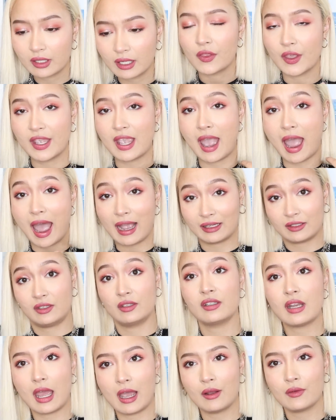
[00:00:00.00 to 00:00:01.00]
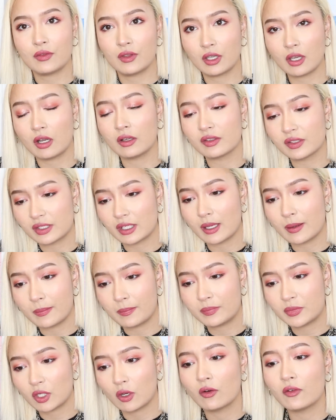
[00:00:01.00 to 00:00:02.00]
They acted out the
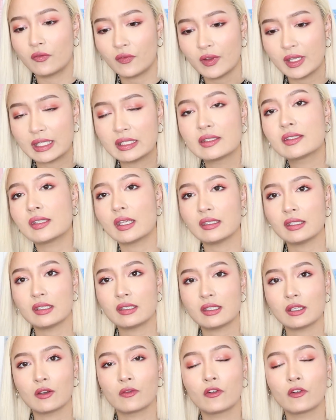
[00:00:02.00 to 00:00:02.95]
concept of insanity,